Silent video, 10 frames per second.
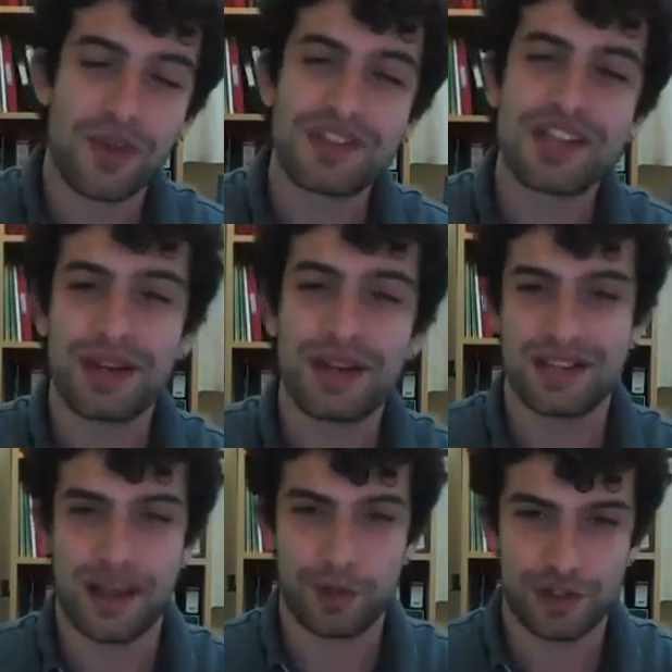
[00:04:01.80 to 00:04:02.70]
with some
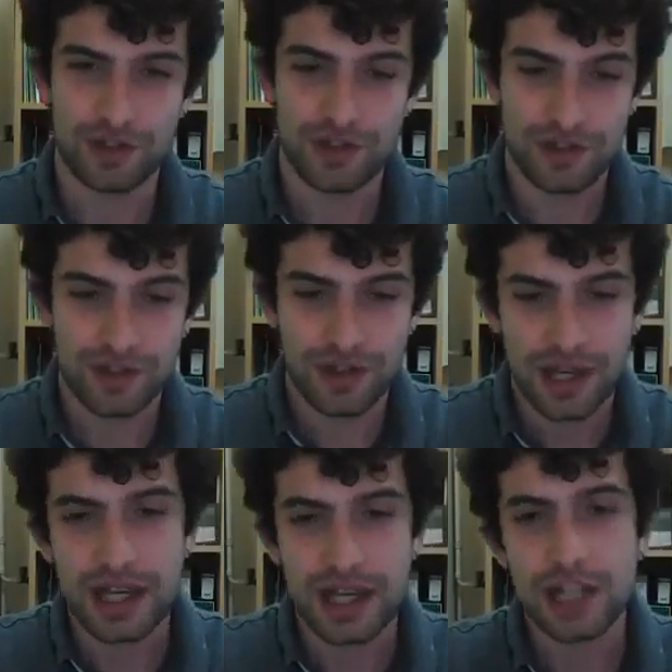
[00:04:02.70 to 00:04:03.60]
exceptions,
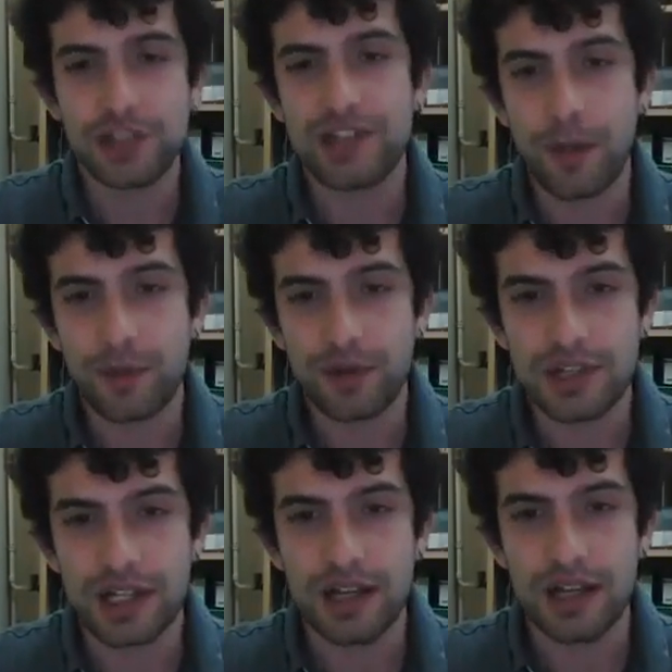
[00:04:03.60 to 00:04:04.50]
each
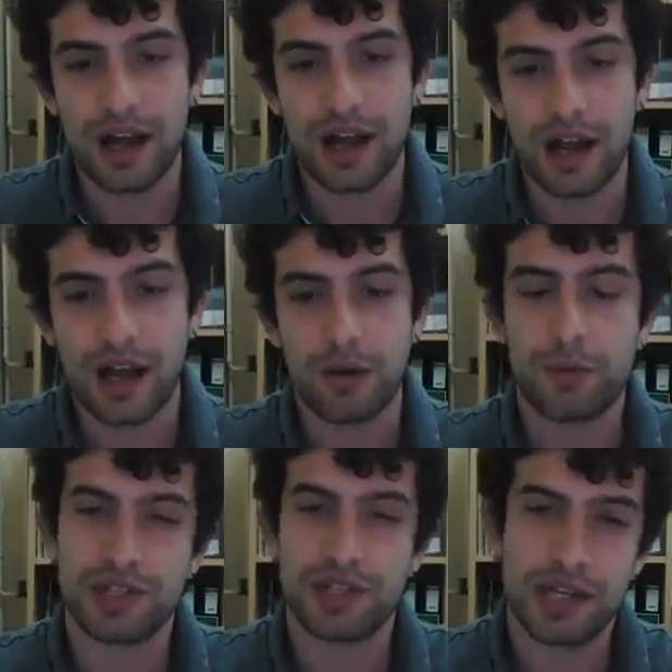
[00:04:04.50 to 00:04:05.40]
deputy
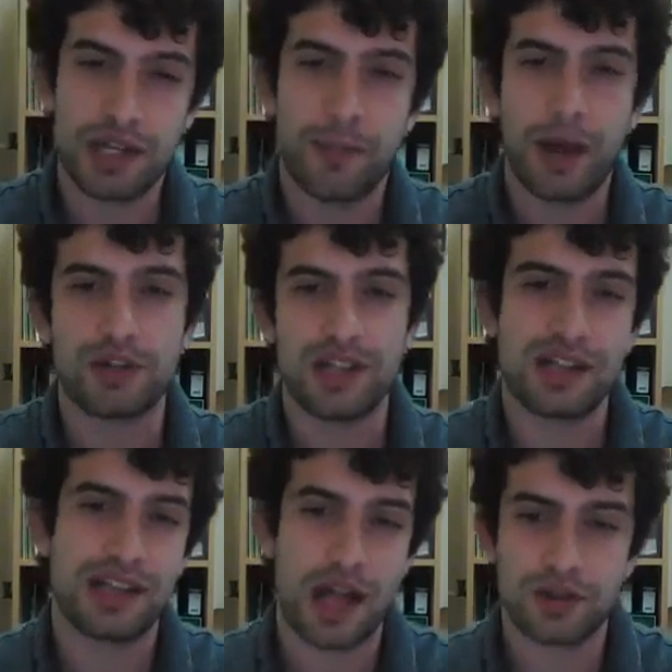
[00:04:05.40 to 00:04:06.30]
represented about
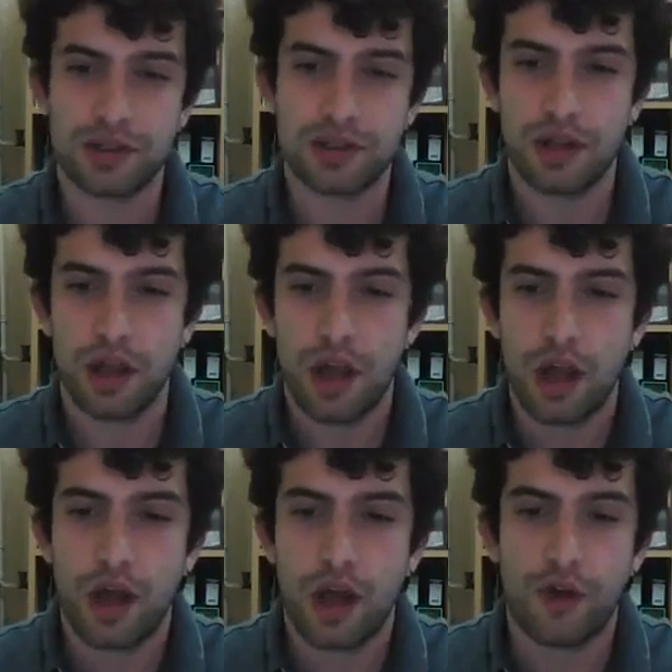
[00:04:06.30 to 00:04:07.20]
10,000
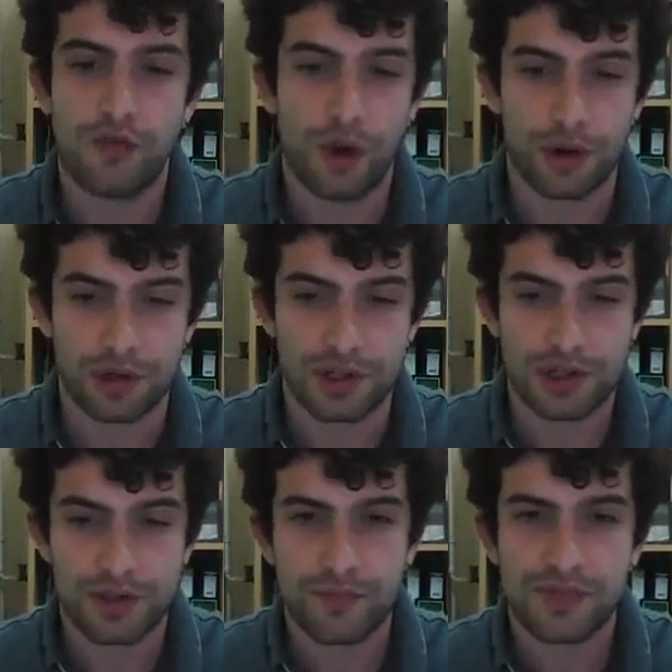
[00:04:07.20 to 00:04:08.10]

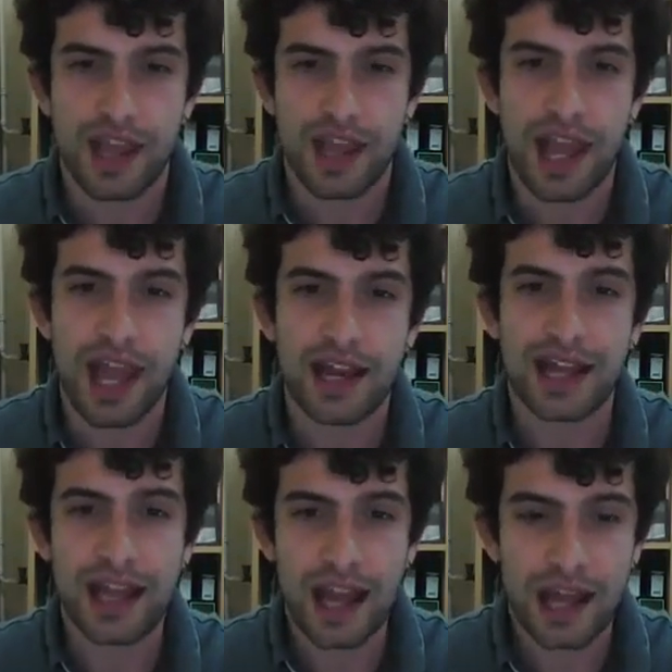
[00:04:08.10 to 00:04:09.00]
voters. And
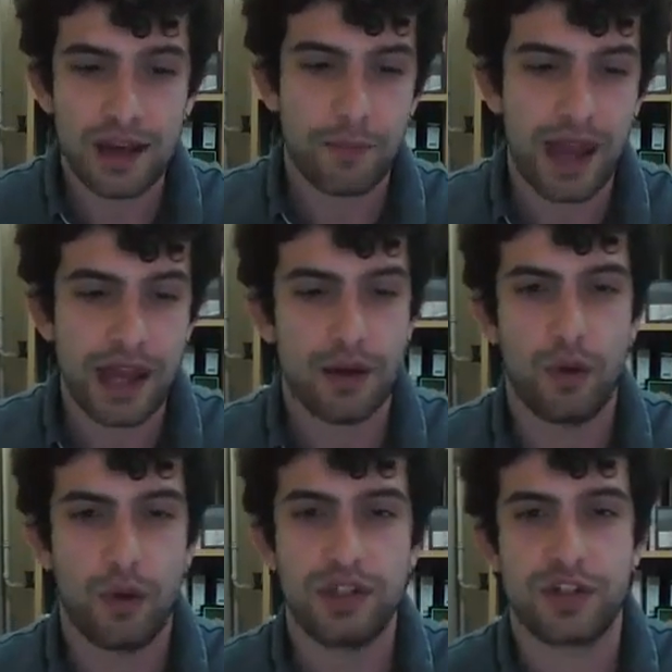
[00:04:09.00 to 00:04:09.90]
again, men
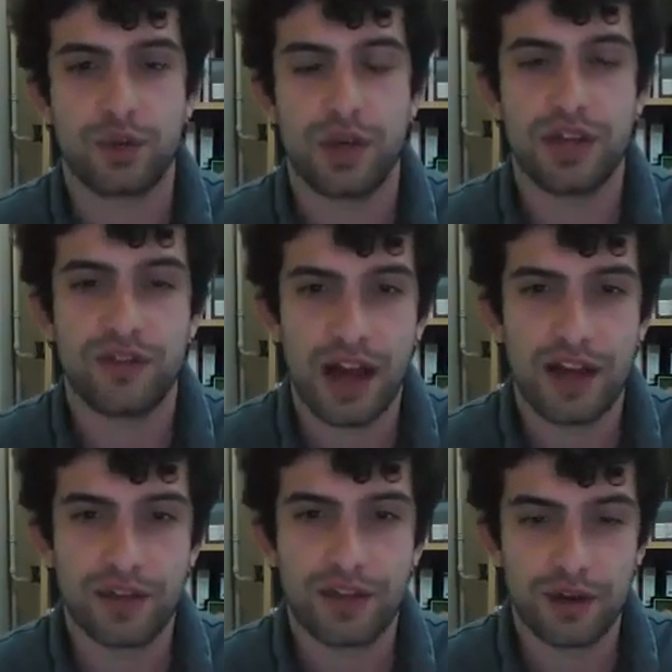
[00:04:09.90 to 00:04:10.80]
older than
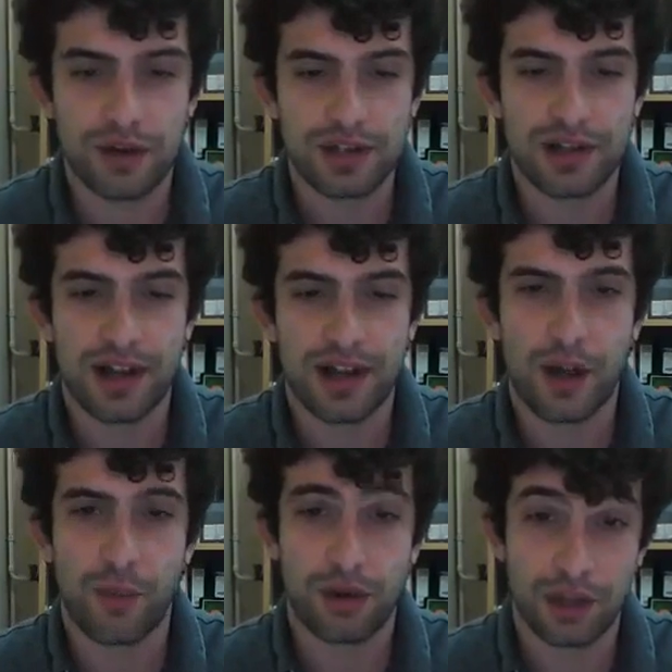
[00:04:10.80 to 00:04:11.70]
25 years
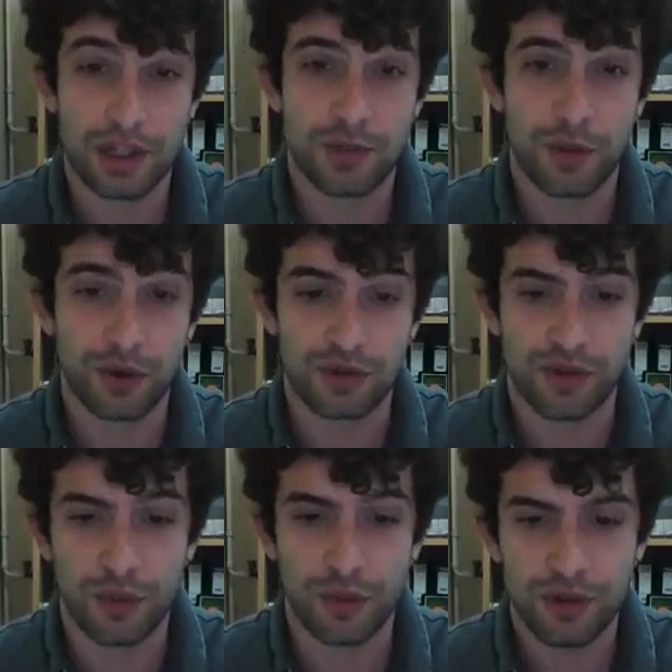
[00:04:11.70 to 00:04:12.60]
were eligible to
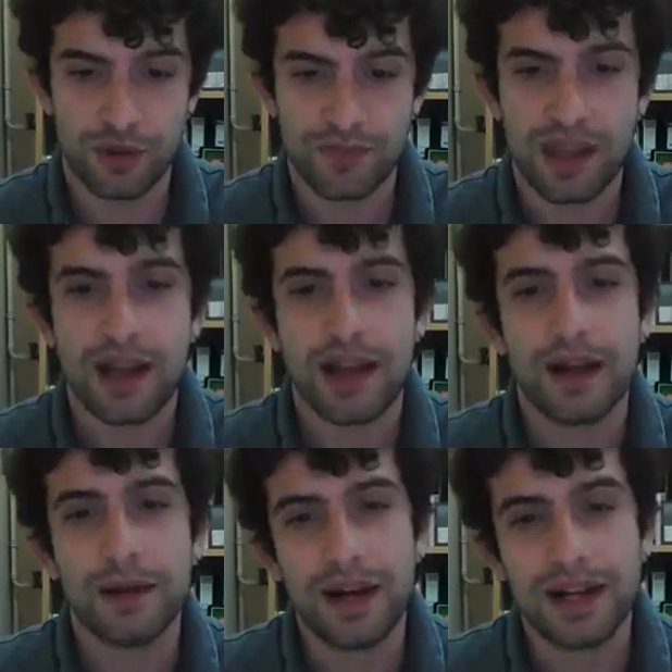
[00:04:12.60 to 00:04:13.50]
vote,
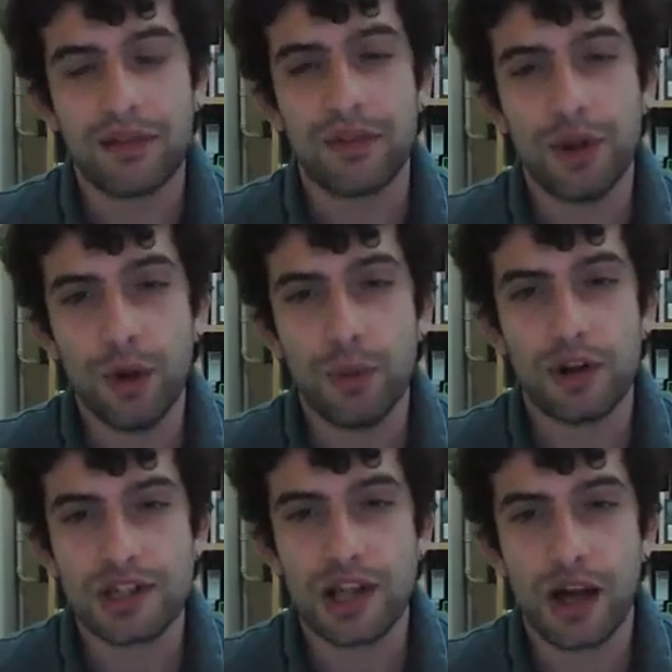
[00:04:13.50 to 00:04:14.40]
but there
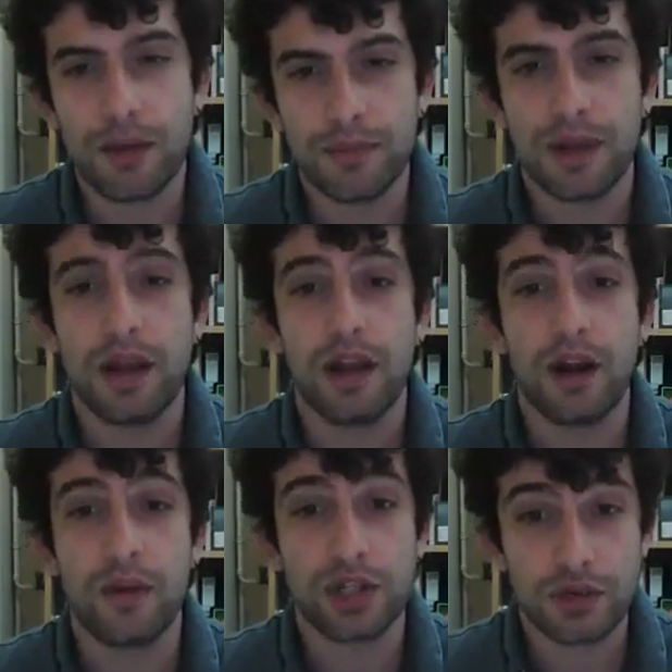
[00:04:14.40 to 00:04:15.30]
were some
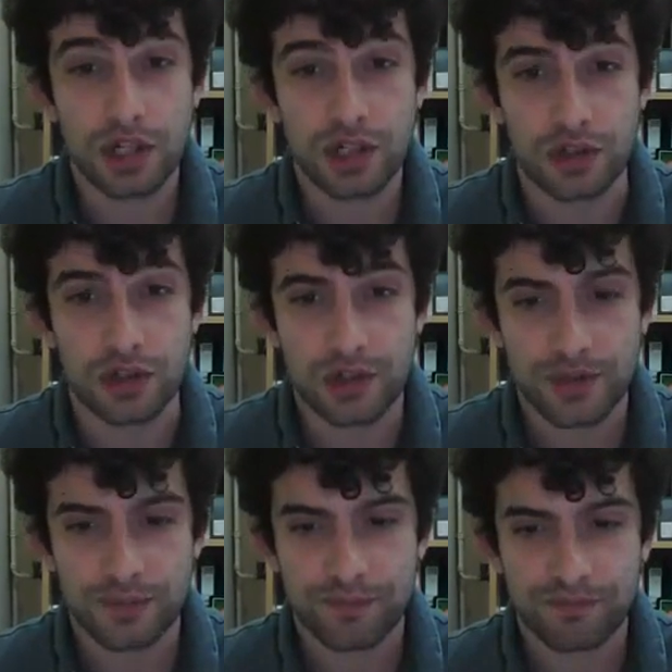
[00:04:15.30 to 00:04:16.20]

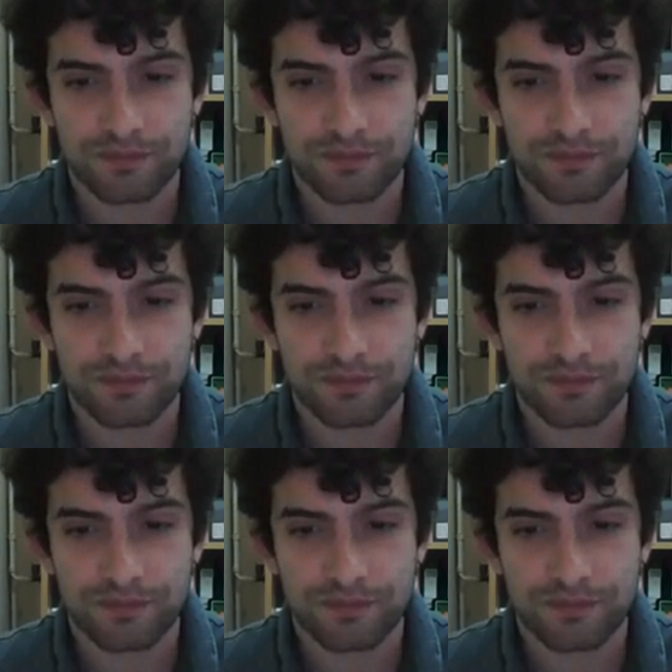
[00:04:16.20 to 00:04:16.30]
restrictions.